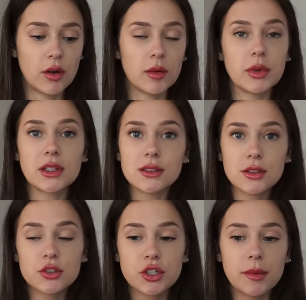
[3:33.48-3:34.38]
I'm gonna put the
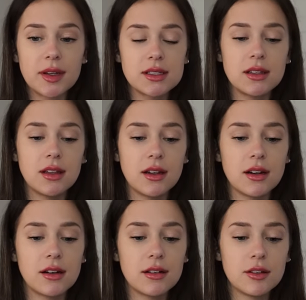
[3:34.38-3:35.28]
little Germex in
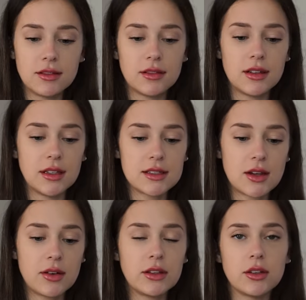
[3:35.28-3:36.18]
there, and that's
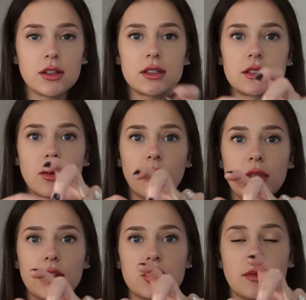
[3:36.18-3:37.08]
how it looks with
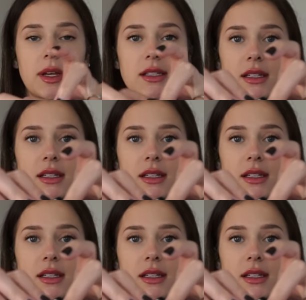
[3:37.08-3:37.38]
the Germex